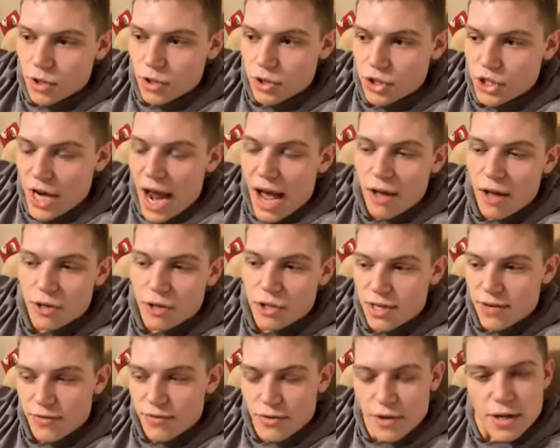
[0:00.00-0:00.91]
challenge
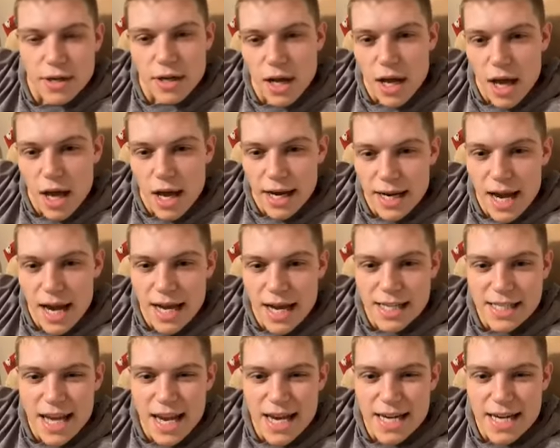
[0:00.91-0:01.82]
different, I
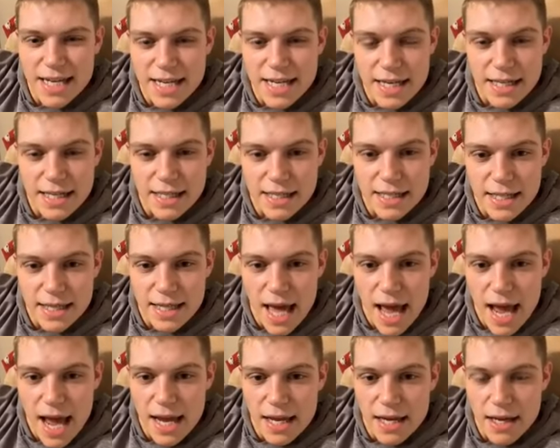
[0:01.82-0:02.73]
guess, ideas that
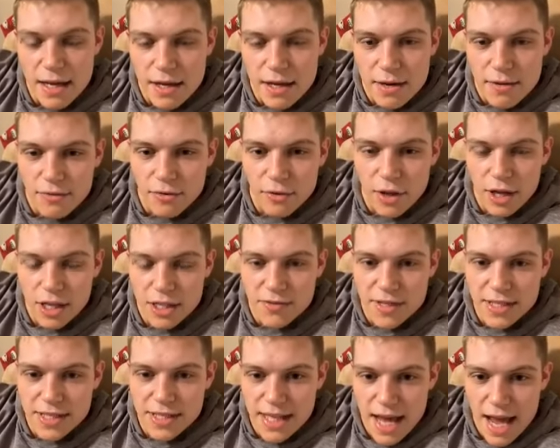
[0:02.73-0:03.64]
they,
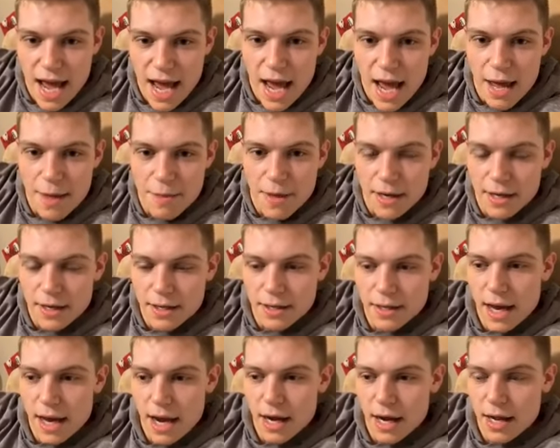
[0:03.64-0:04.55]
philosophies they had that
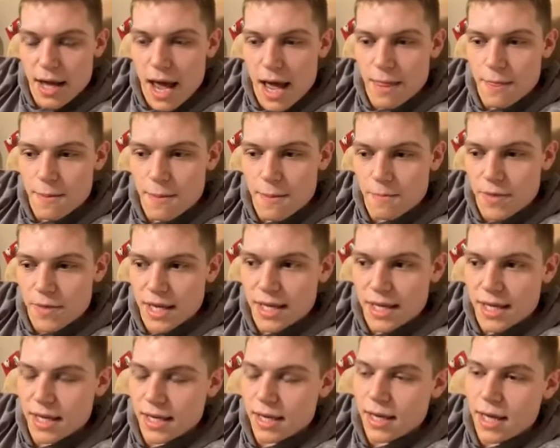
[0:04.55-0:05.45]
kind of had them
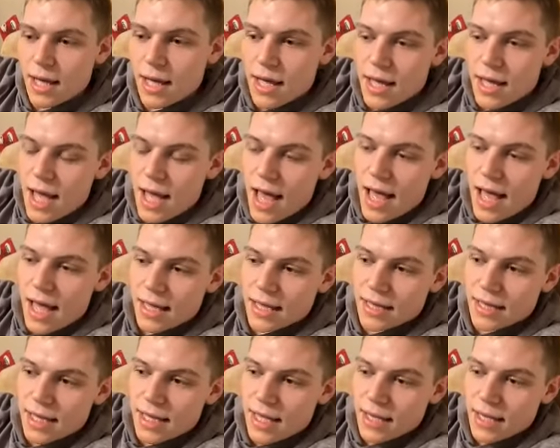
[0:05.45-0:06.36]
thinking.
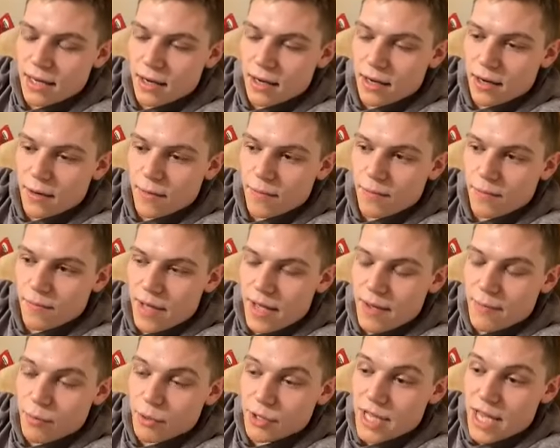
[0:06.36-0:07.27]
And then
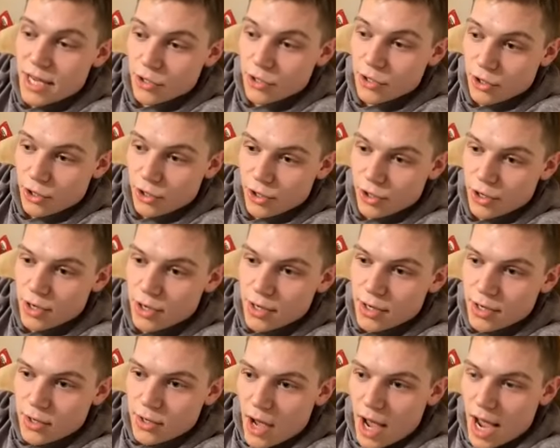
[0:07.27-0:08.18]
in particular,
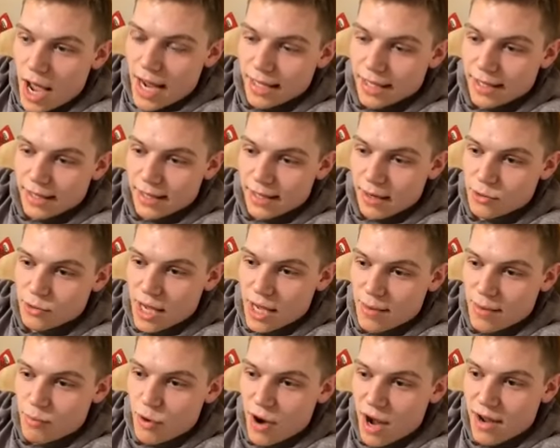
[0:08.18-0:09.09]
I was
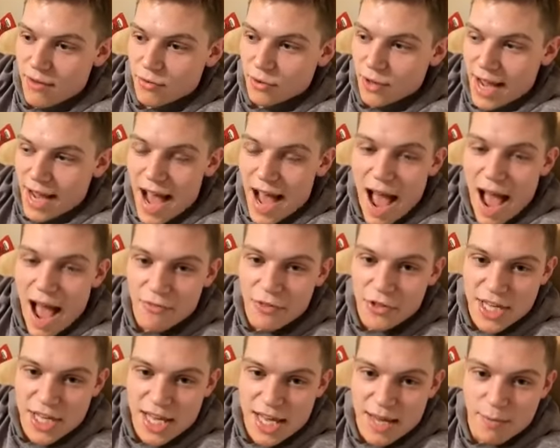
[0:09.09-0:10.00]
like praying for like half the
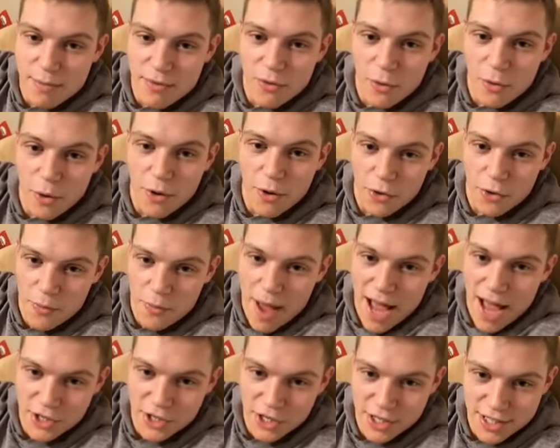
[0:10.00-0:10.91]
team before all their
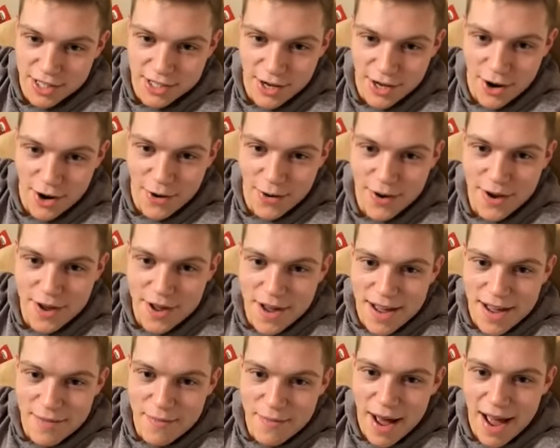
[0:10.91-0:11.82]
matches. So
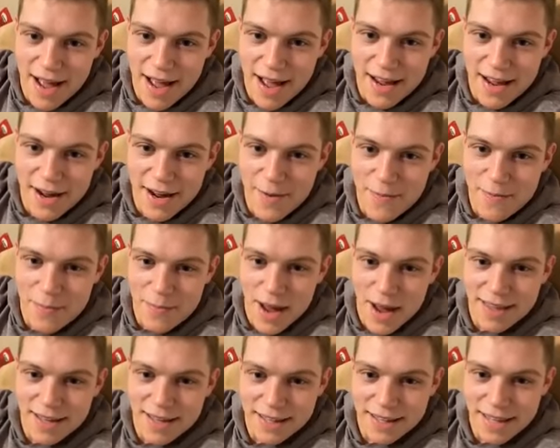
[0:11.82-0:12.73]
by
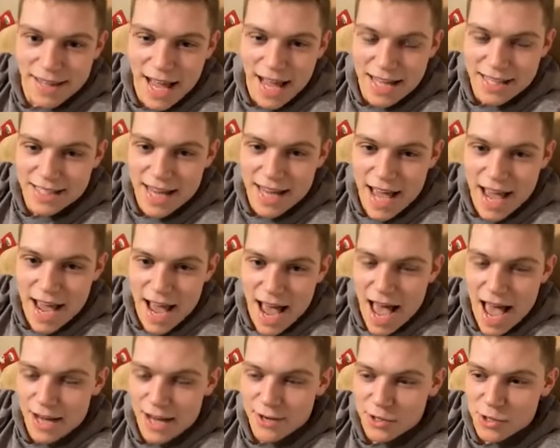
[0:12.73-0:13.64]
the last day, I
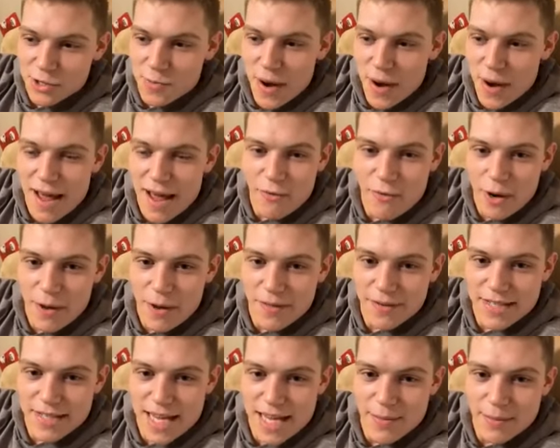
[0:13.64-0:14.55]
had just about everyone on the
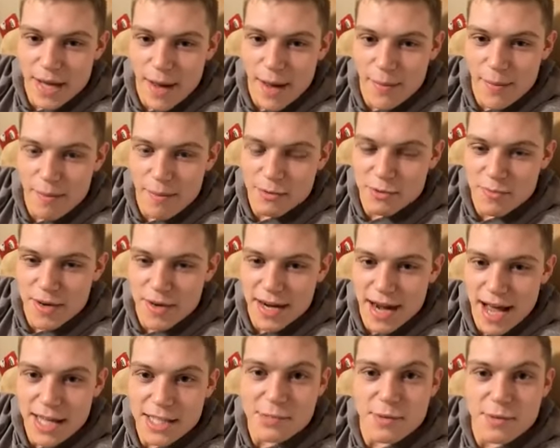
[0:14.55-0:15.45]
team coming up to me and
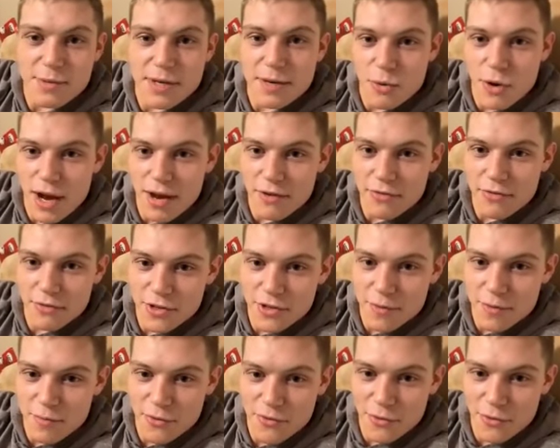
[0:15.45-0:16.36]
asking me to pray for
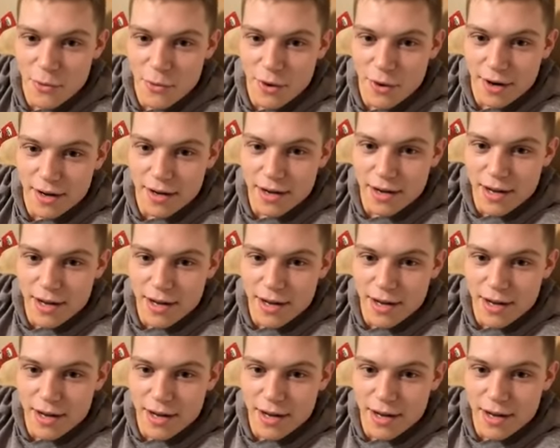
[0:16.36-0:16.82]
them before